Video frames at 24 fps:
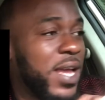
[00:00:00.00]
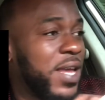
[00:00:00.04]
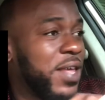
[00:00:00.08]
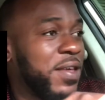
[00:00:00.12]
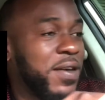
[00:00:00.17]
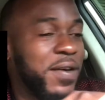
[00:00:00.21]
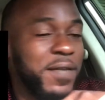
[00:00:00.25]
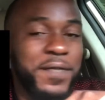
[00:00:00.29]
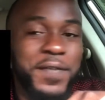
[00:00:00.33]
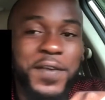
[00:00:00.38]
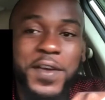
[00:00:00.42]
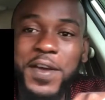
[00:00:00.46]

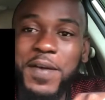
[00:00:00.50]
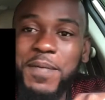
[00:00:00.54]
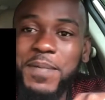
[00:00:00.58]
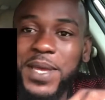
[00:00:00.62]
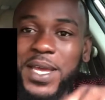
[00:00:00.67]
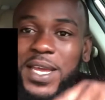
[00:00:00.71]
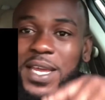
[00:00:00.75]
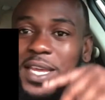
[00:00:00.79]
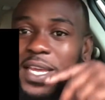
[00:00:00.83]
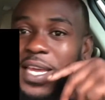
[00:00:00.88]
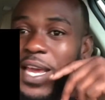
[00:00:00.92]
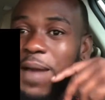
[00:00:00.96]
You feel me?
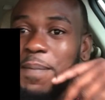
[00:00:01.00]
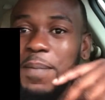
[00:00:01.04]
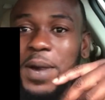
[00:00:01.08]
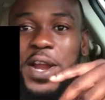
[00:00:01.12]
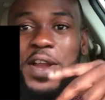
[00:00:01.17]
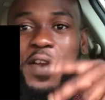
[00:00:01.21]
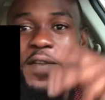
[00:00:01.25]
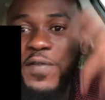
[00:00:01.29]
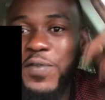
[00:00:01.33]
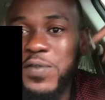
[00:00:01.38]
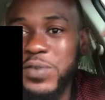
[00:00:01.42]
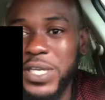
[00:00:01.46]
Yeah, man,
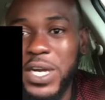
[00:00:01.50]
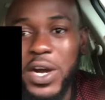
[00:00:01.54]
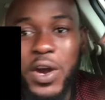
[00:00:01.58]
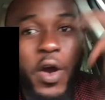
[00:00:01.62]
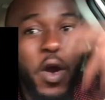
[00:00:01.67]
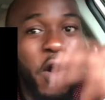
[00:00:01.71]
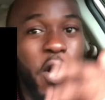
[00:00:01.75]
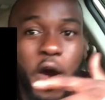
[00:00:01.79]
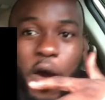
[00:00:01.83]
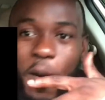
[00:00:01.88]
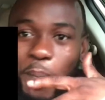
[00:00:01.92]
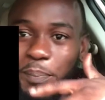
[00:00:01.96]
the views are
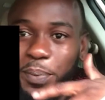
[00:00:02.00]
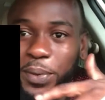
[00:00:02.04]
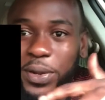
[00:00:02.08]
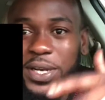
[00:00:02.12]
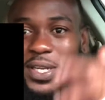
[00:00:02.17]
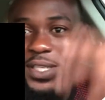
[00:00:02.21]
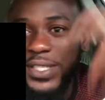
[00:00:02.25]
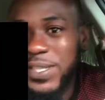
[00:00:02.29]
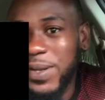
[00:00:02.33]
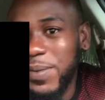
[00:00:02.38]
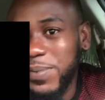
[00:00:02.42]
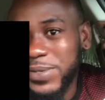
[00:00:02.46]
go up, the
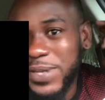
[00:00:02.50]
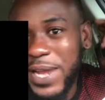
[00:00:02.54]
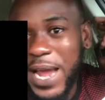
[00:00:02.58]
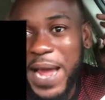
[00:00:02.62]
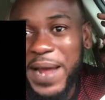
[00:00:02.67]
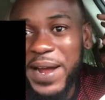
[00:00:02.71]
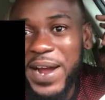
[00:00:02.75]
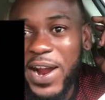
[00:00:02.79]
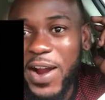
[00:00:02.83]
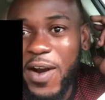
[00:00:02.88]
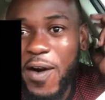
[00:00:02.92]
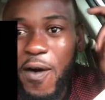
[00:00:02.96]

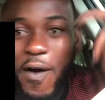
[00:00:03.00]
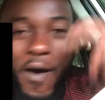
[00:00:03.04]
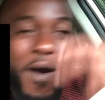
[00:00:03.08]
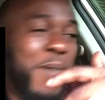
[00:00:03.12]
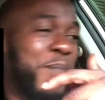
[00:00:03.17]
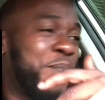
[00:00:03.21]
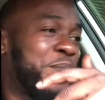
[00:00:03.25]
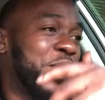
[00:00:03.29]
subscribers go up.